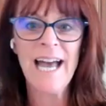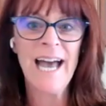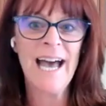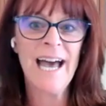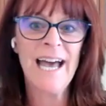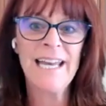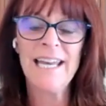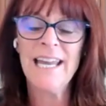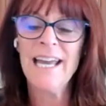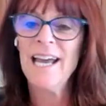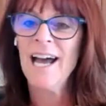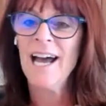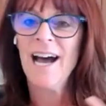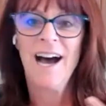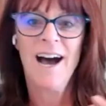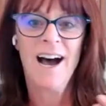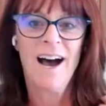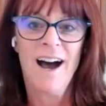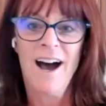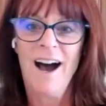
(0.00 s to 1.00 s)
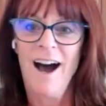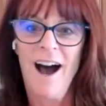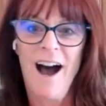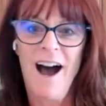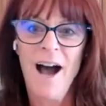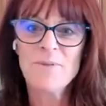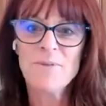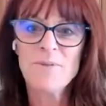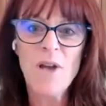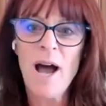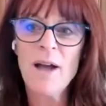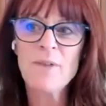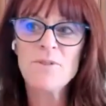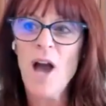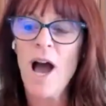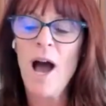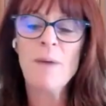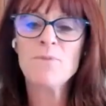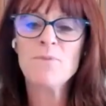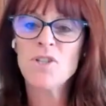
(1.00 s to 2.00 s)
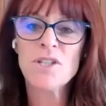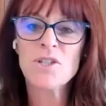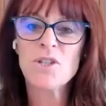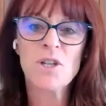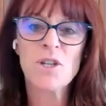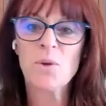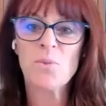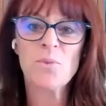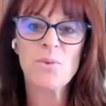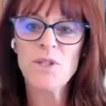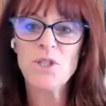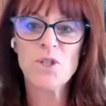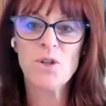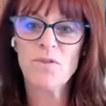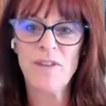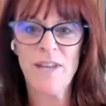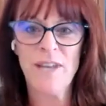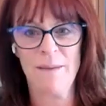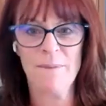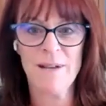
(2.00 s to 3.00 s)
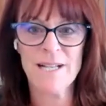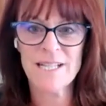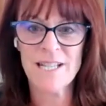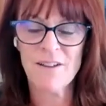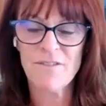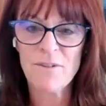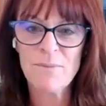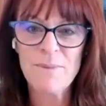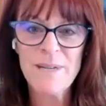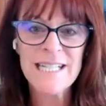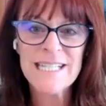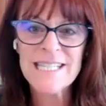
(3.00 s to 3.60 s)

And I'm just going to rejuvenate myself from it.